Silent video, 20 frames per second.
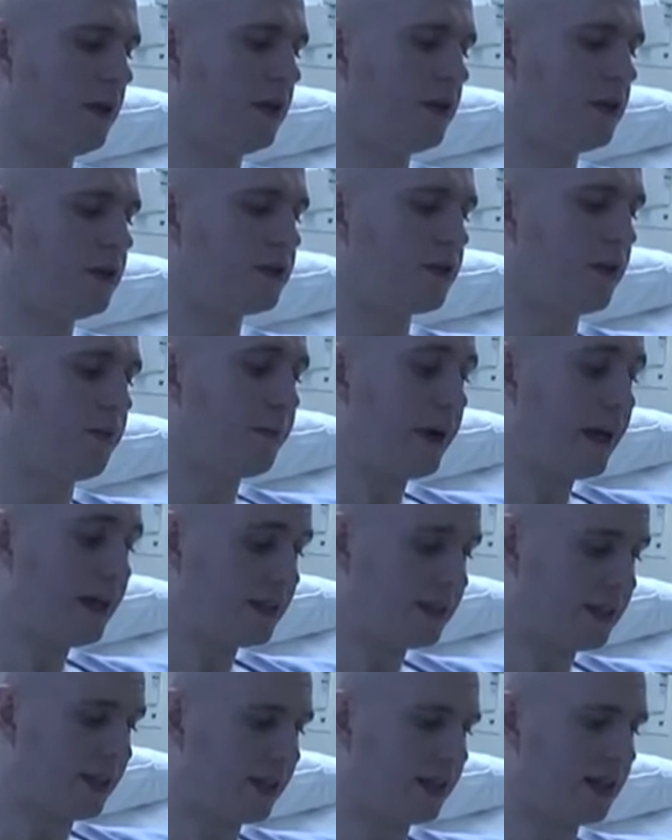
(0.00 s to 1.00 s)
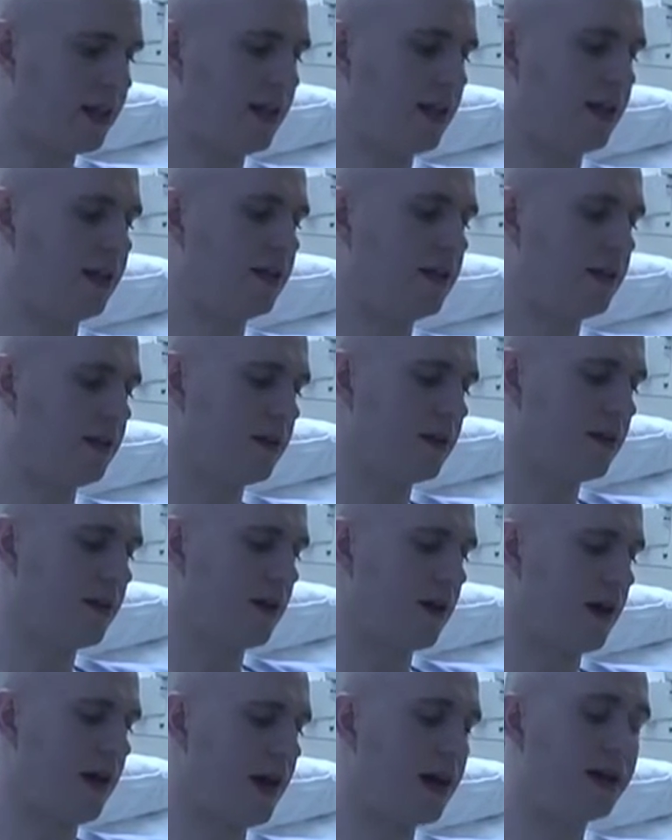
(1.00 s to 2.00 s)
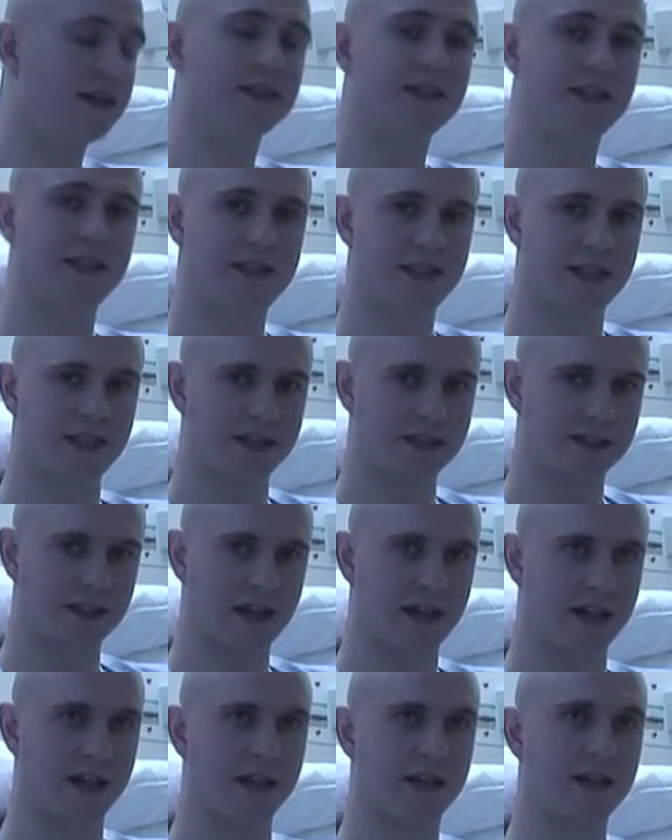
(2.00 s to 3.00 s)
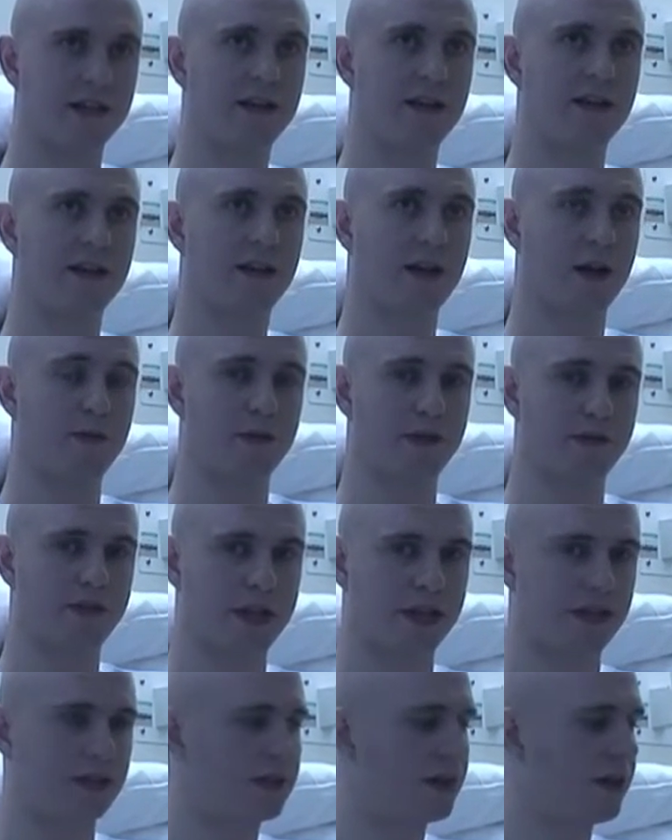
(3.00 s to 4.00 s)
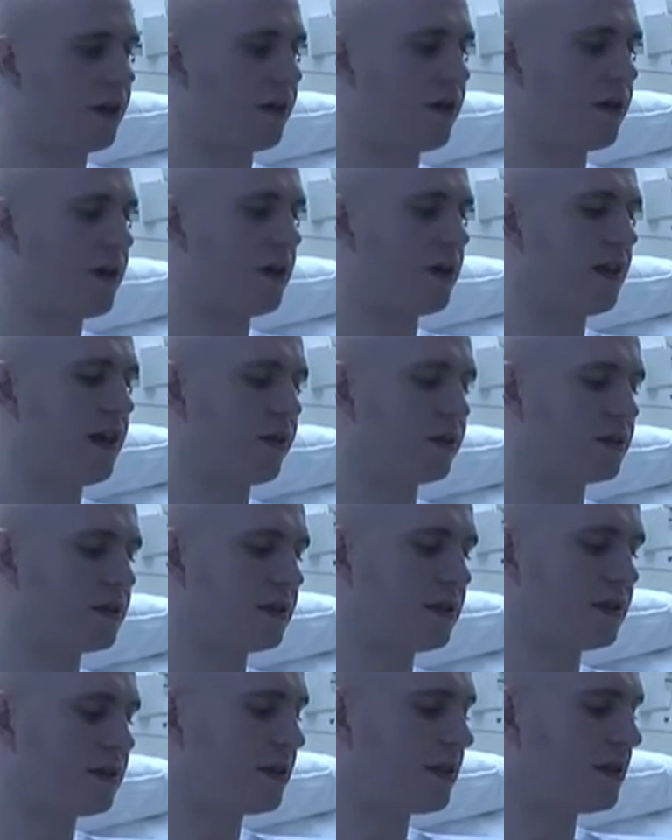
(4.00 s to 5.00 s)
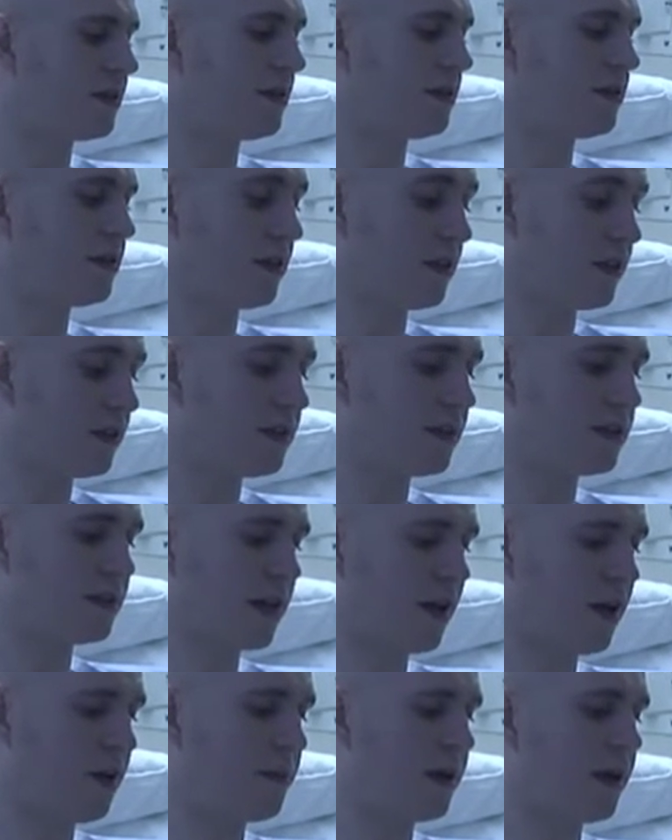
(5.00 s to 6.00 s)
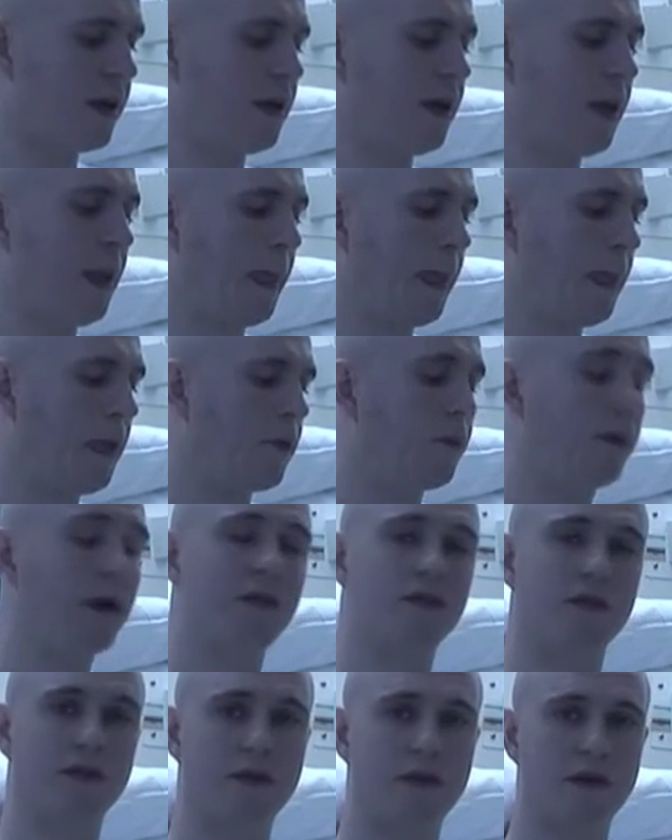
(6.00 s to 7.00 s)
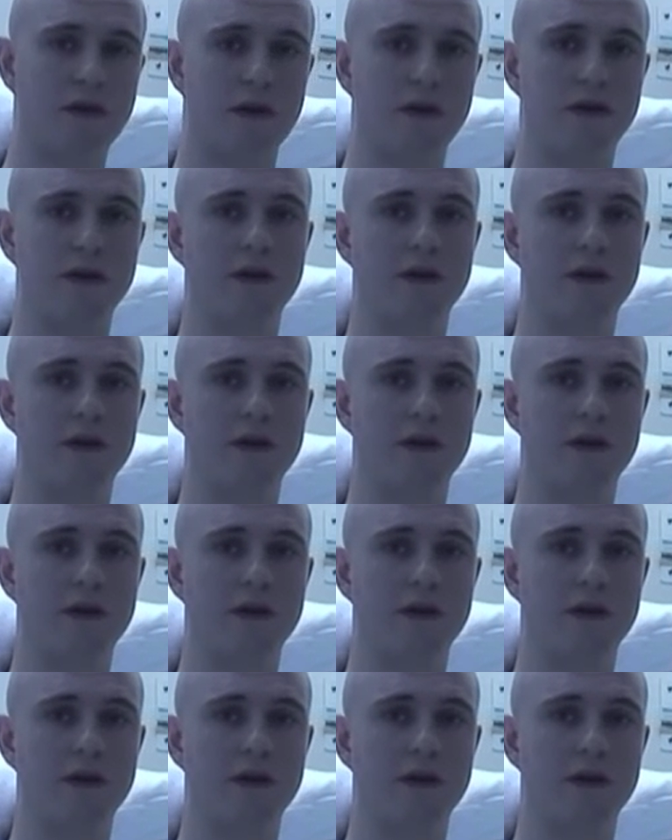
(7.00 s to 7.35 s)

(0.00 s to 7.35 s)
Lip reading: So basically, I had a CT scan a couple of days ago, and that was to determine whether or not